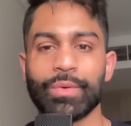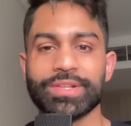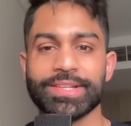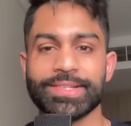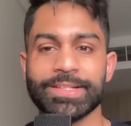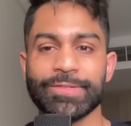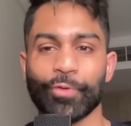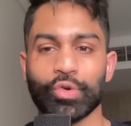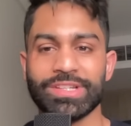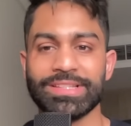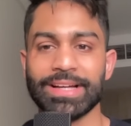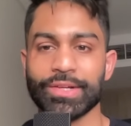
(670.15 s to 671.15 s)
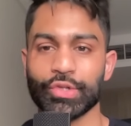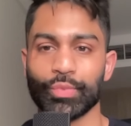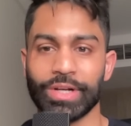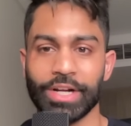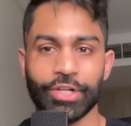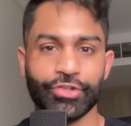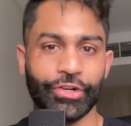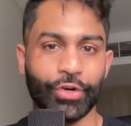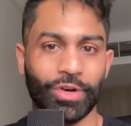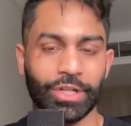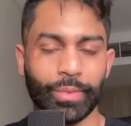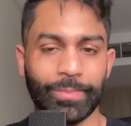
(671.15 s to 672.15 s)
Resistance fourteen thousand one hundred
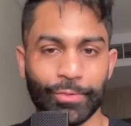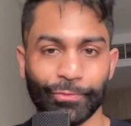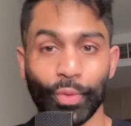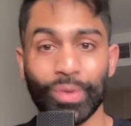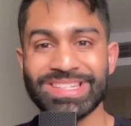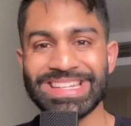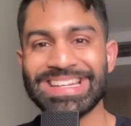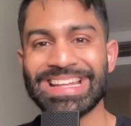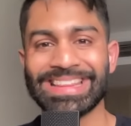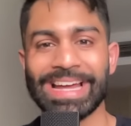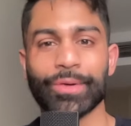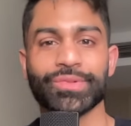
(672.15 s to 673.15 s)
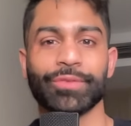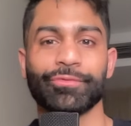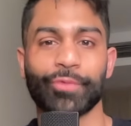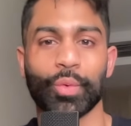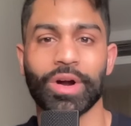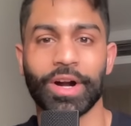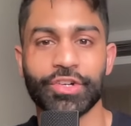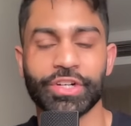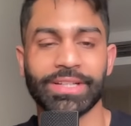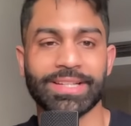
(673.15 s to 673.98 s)
all the way up to fourteen thousand four hundred.